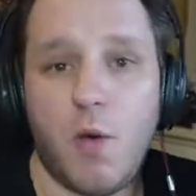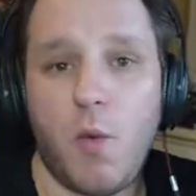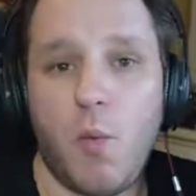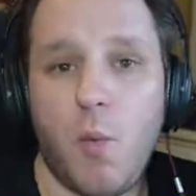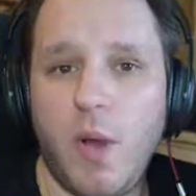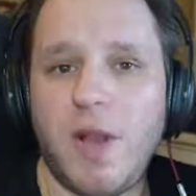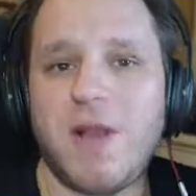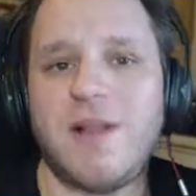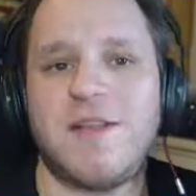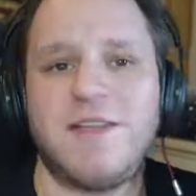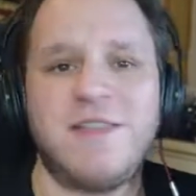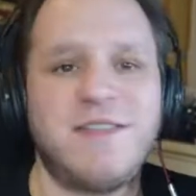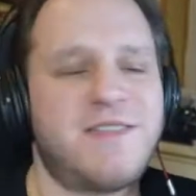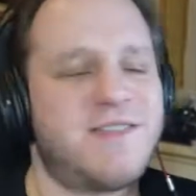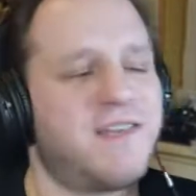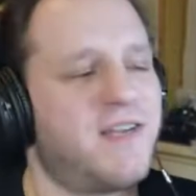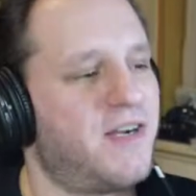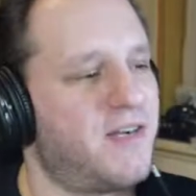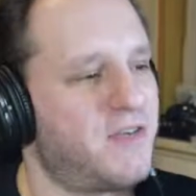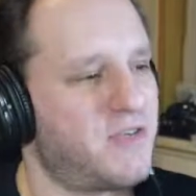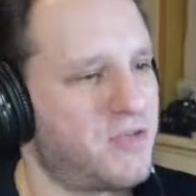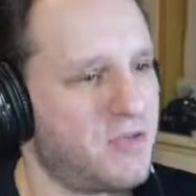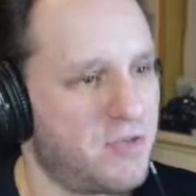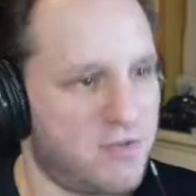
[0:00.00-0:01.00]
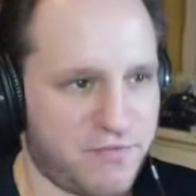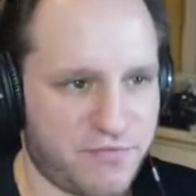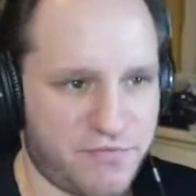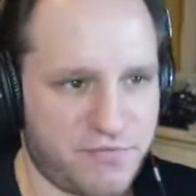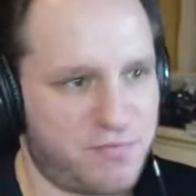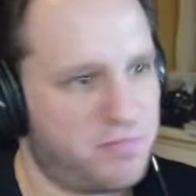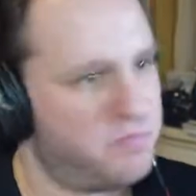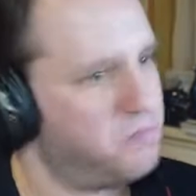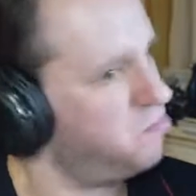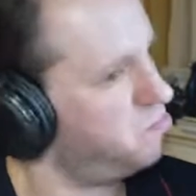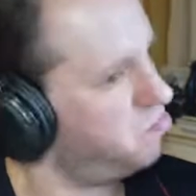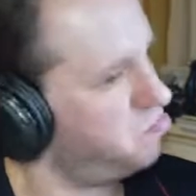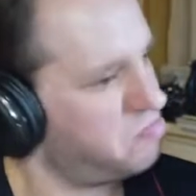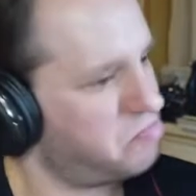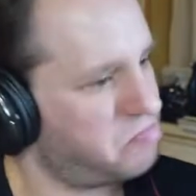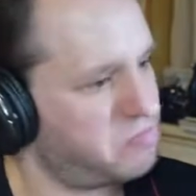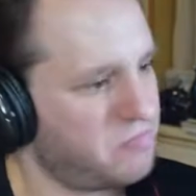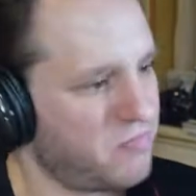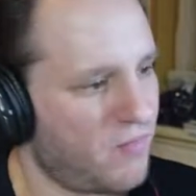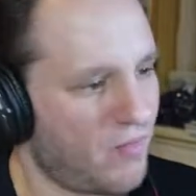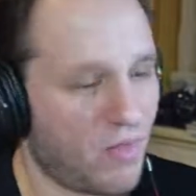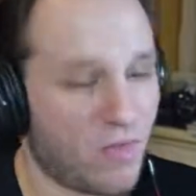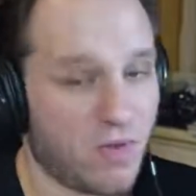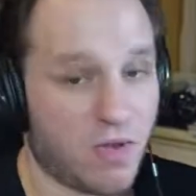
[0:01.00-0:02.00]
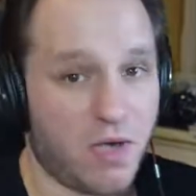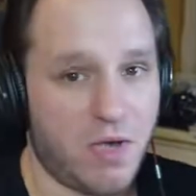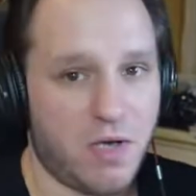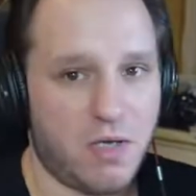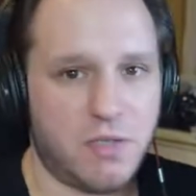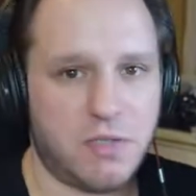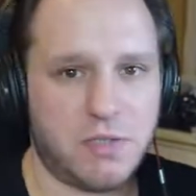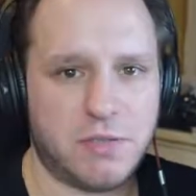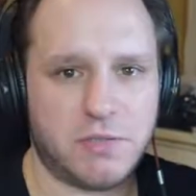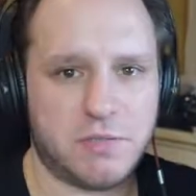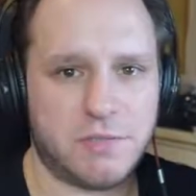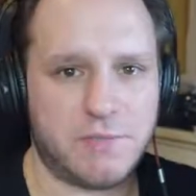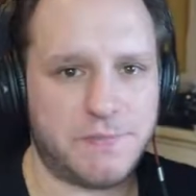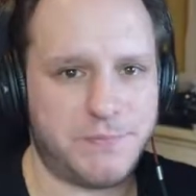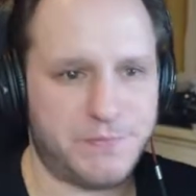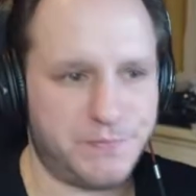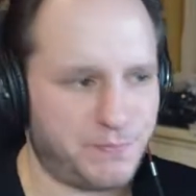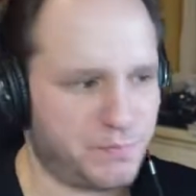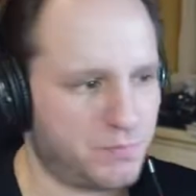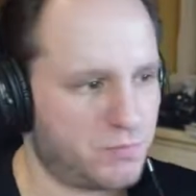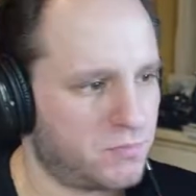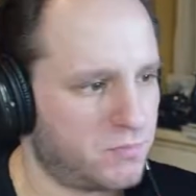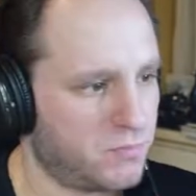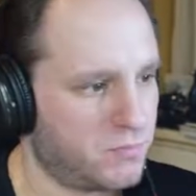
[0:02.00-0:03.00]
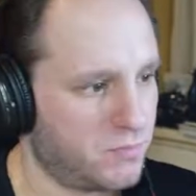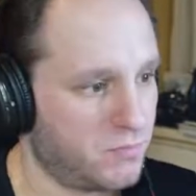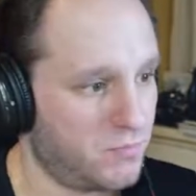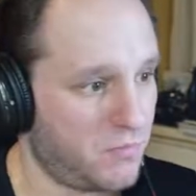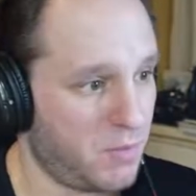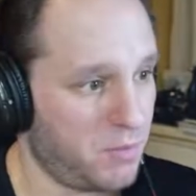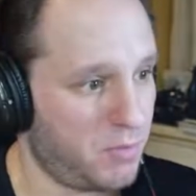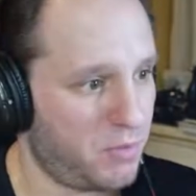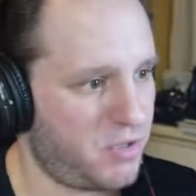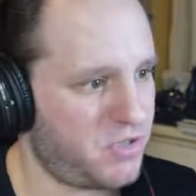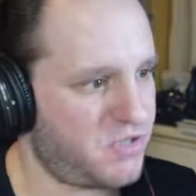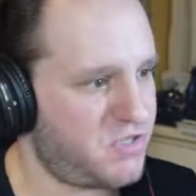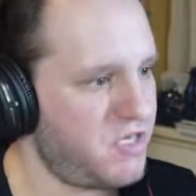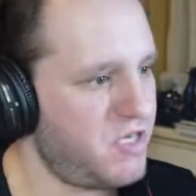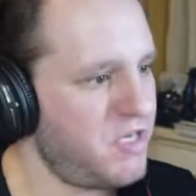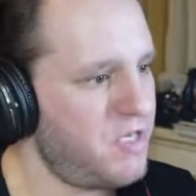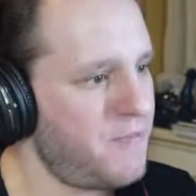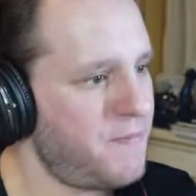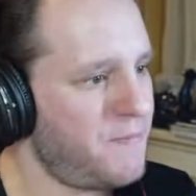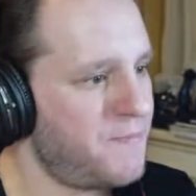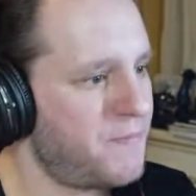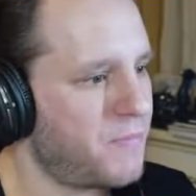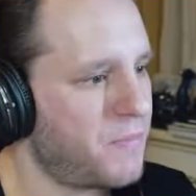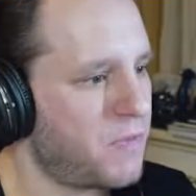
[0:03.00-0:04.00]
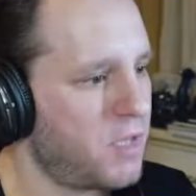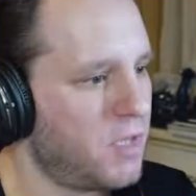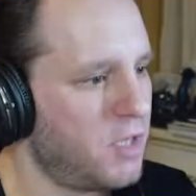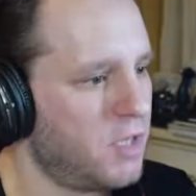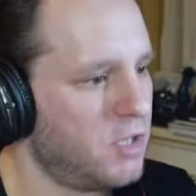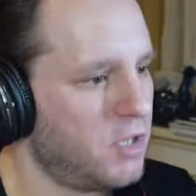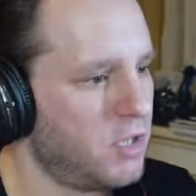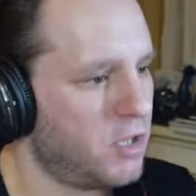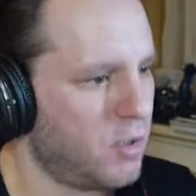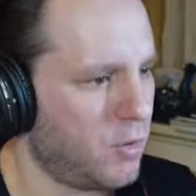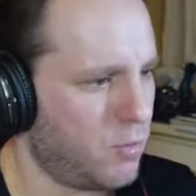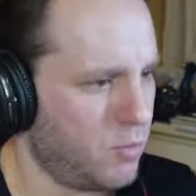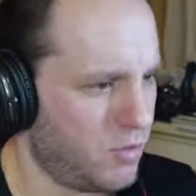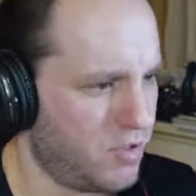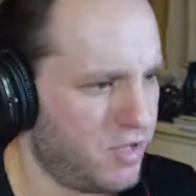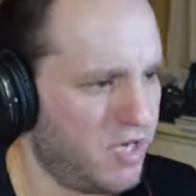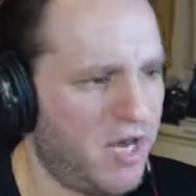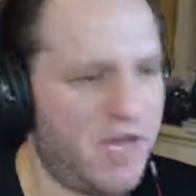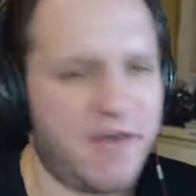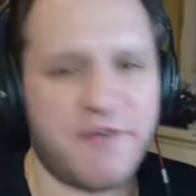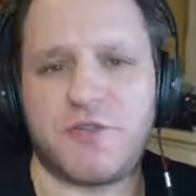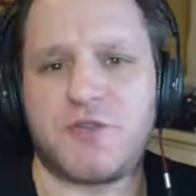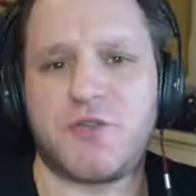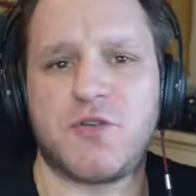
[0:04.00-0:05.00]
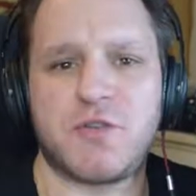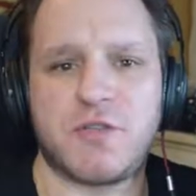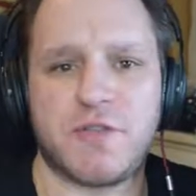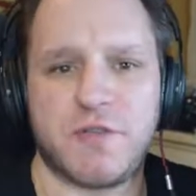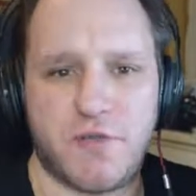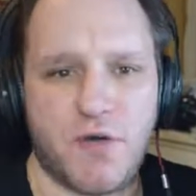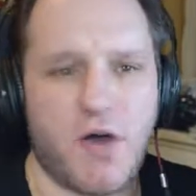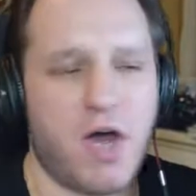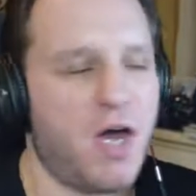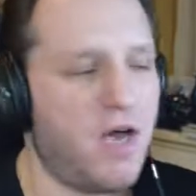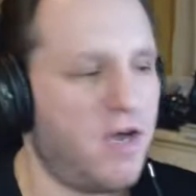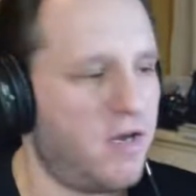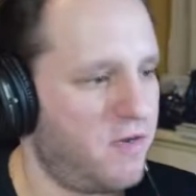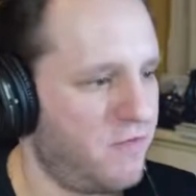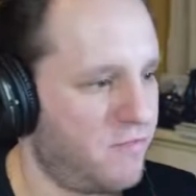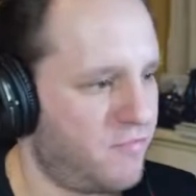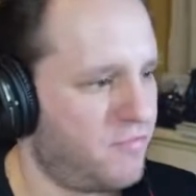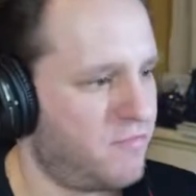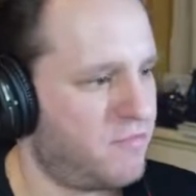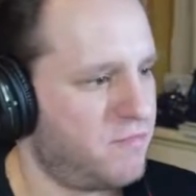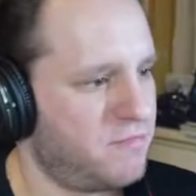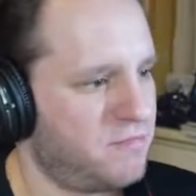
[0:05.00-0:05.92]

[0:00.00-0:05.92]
Well, this starts off uh, depressing. We have to survive.